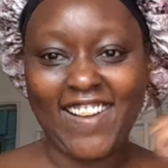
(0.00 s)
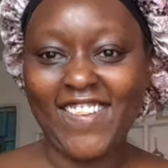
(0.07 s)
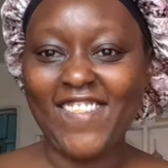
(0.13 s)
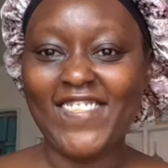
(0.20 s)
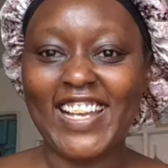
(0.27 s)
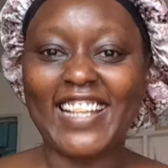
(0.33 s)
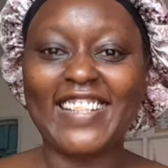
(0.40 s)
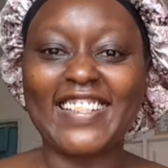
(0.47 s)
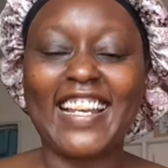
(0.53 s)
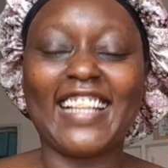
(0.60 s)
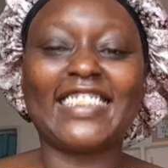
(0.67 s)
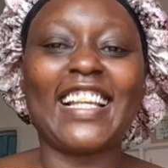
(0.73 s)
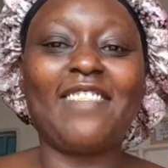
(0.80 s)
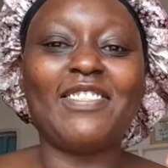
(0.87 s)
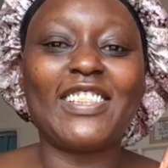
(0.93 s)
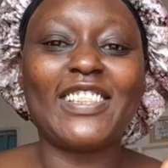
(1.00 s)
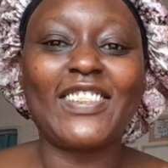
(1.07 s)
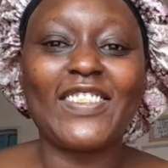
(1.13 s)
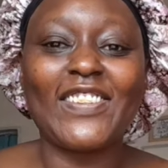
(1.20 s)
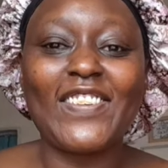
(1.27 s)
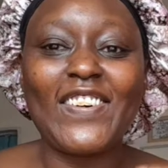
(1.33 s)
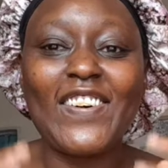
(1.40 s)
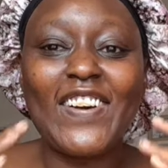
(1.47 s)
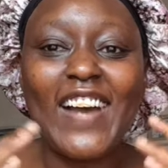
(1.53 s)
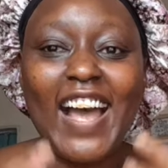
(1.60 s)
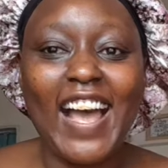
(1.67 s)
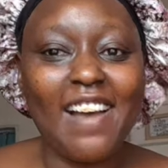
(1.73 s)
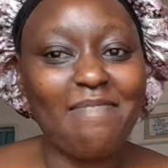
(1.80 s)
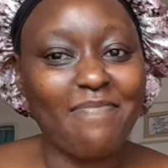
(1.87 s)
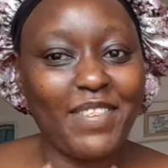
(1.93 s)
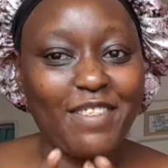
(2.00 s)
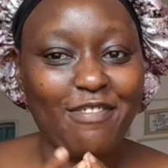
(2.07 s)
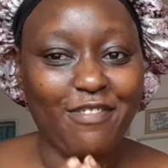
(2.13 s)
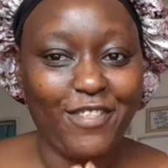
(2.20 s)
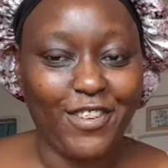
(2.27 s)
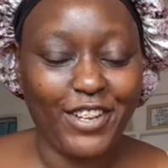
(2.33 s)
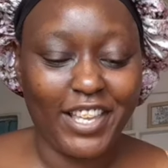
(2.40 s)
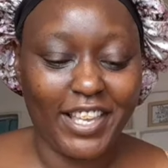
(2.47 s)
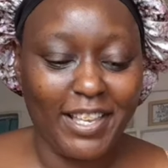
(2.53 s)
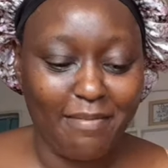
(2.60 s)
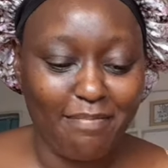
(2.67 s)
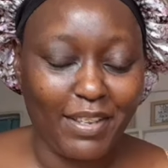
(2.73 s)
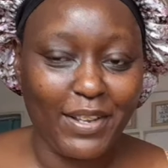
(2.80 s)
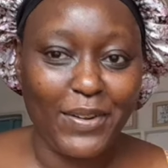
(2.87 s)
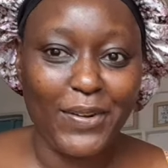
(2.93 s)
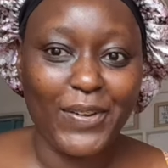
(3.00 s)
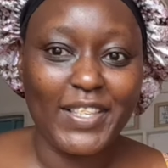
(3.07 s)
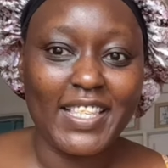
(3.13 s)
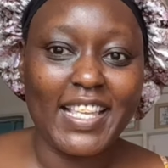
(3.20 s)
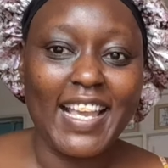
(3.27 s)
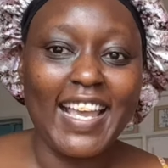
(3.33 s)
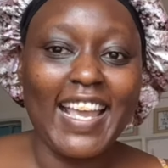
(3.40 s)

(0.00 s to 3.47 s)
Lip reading: Oh my goodness, I'm so happy for him, because